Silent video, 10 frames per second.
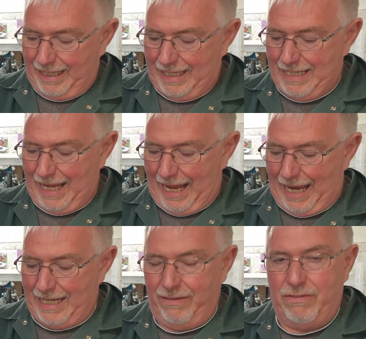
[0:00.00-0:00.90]
in
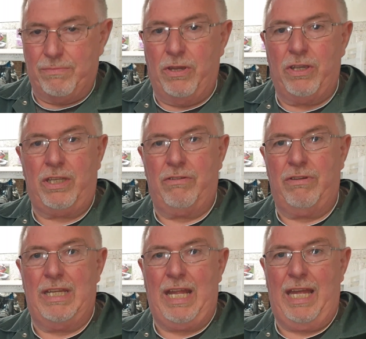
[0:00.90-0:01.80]
any of the
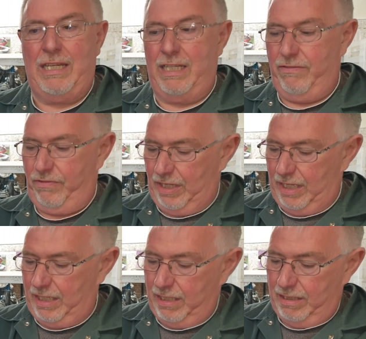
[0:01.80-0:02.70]
mercury in any of
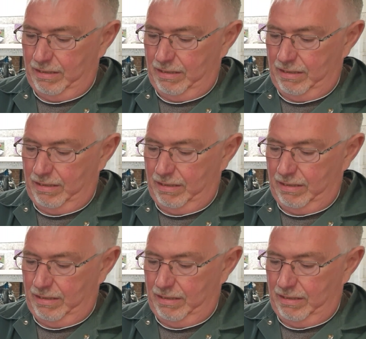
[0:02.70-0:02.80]
the